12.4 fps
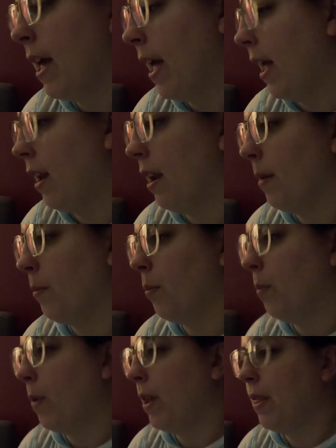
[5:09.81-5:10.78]
And
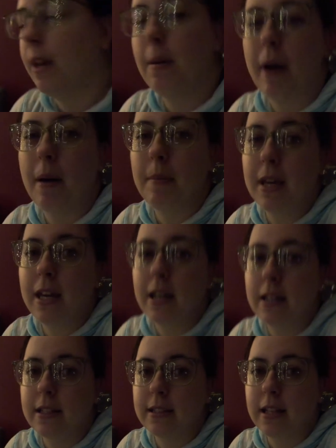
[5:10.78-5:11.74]
um, one thing about me
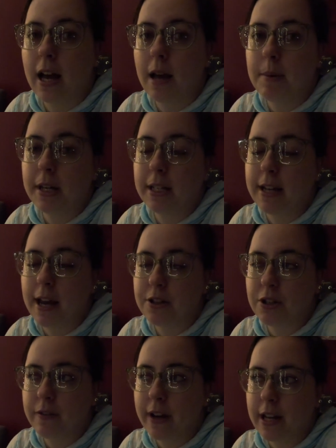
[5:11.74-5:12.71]
is I'm a
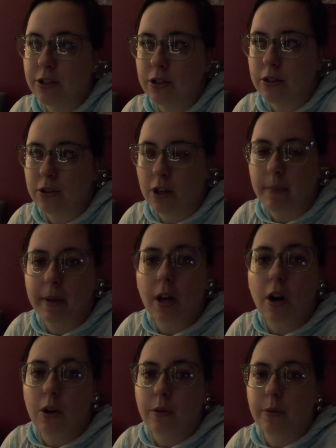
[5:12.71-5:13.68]
catastrophizer, so I'm like,
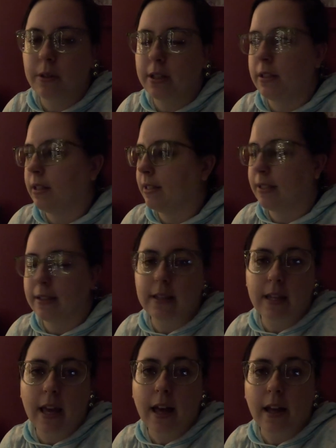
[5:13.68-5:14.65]
oh, this is
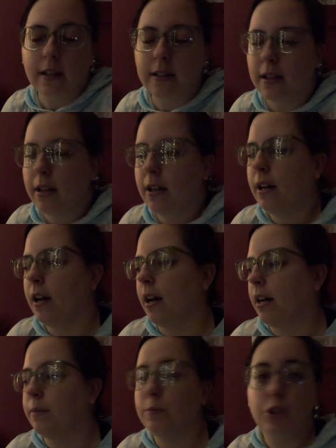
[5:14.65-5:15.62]
the end.
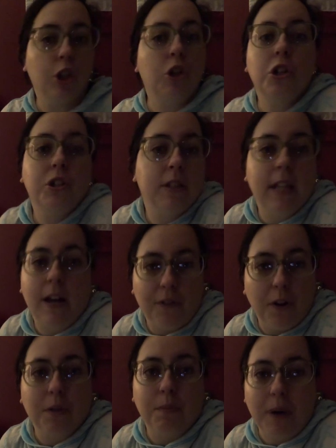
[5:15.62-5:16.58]
Um, she could just have
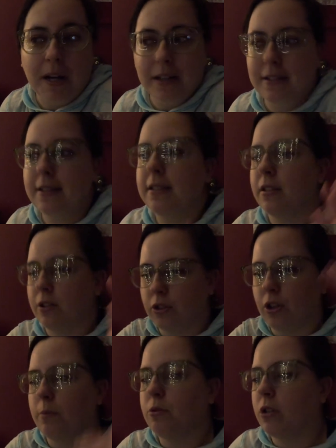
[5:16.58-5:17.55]
arthritis,
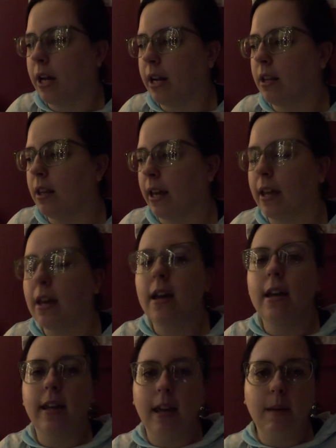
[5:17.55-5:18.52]
so I'm trying to like
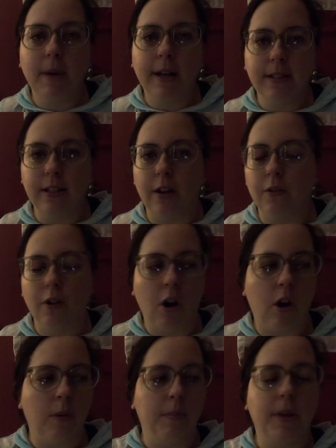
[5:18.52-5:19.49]
keep myself
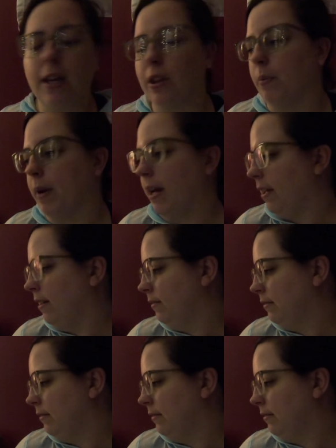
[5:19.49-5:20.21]
calm. But either way,